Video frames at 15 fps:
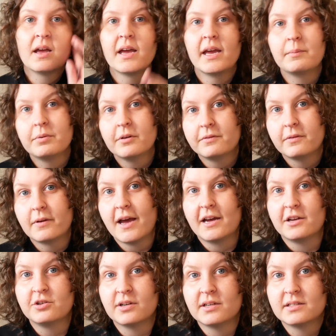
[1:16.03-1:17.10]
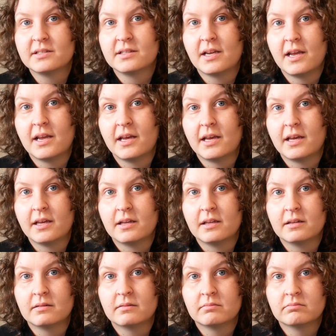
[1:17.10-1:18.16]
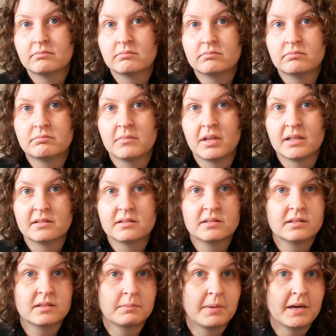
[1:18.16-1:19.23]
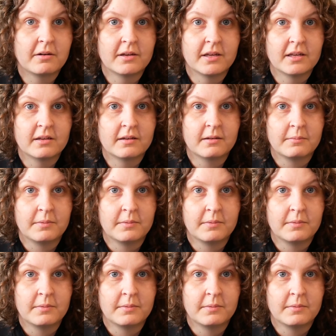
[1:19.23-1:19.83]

and proof of address, and that's about it.